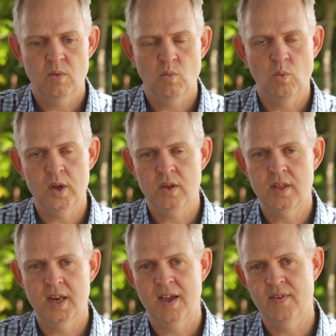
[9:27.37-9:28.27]
When you
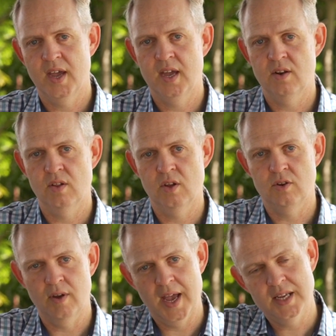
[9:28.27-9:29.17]
then have a handle
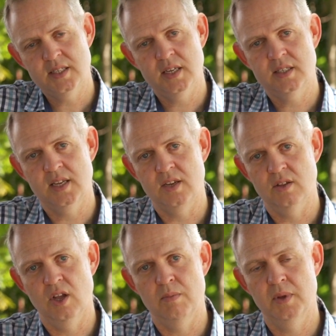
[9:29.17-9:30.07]
on your assets and
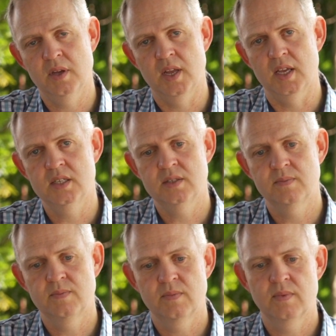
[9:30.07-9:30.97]
your liabilities,
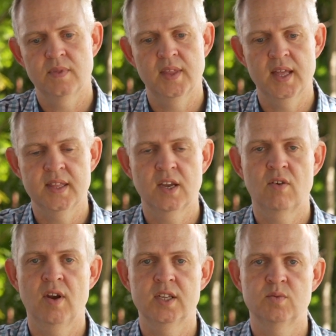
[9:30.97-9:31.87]
that then
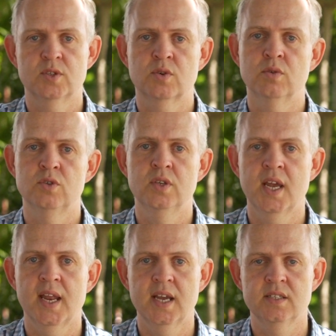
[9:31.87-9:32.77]
creates what's called your
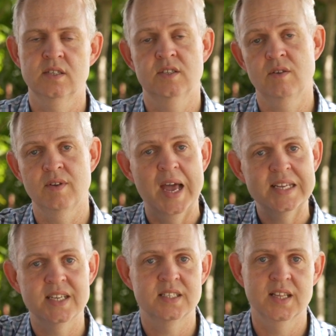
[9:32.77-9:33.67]
net asset. So your
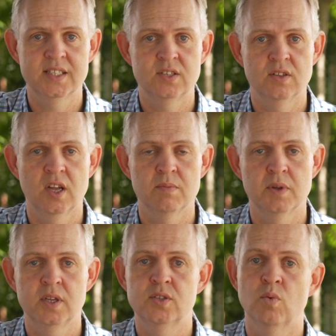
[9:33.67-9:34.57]
assets less your
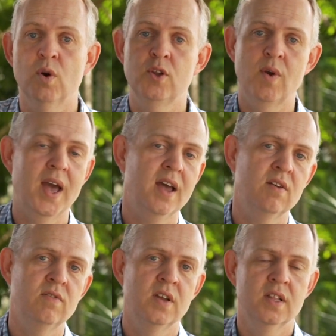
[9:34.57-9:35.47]
liabilities, or what you
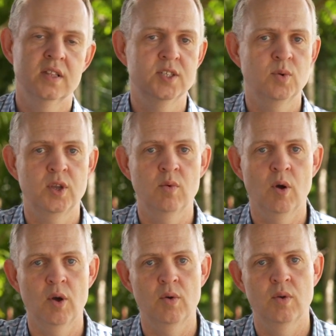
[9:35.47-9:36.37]
have less what you
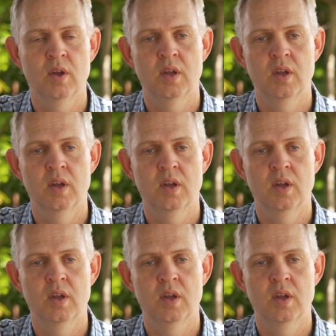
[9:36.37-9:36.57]
owe.